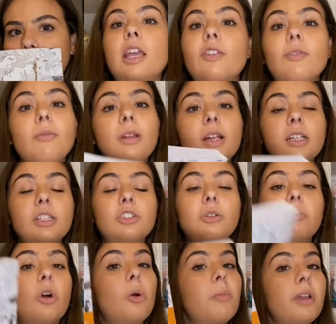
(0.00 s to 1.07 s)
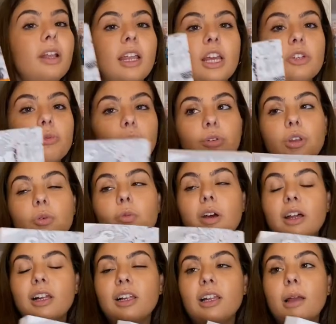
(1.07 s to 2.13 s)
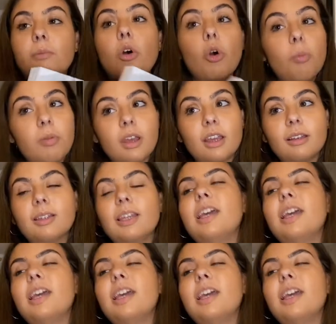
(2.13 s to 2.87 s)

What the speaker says: It's from the 90s, so I'm hoping it aged pretty well. I'm hoping.